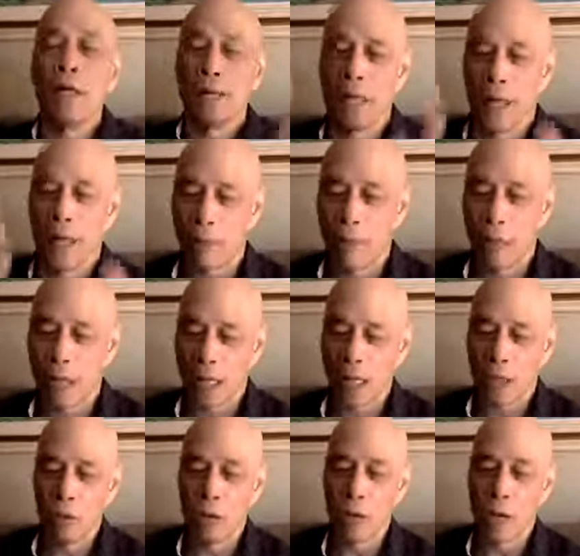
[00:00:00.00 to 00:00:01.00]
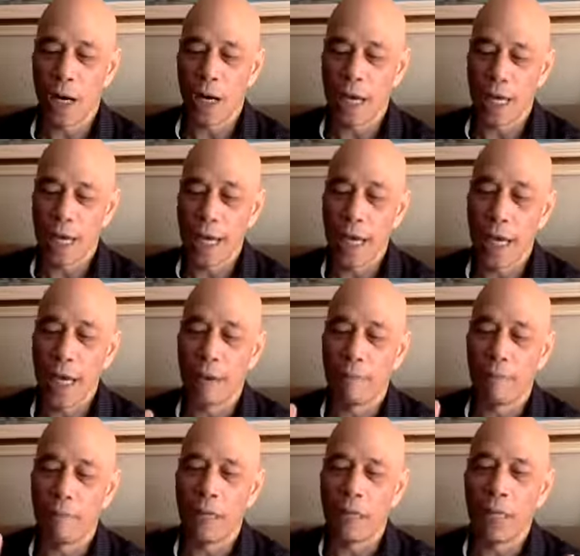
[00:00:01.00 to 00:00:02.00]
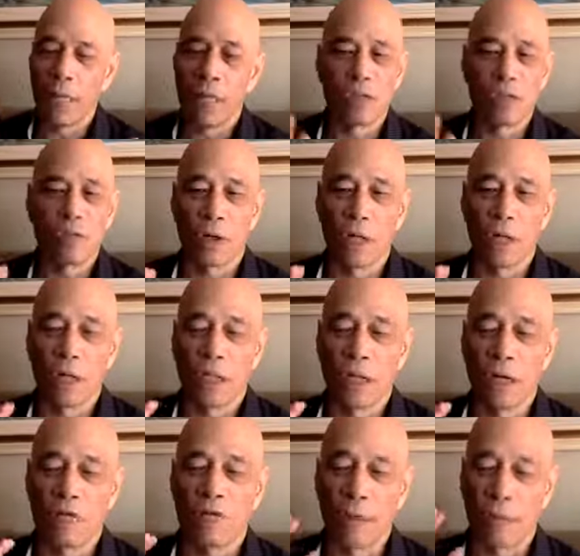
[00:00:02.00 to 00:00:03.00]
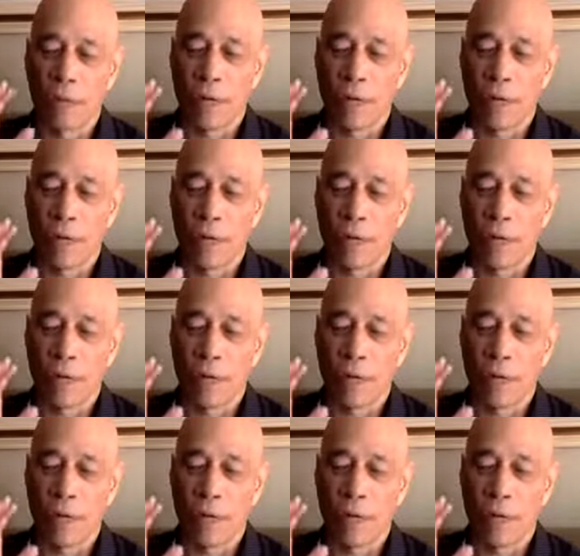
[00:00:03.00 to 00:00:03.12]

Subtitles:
Now, my who I am is very different.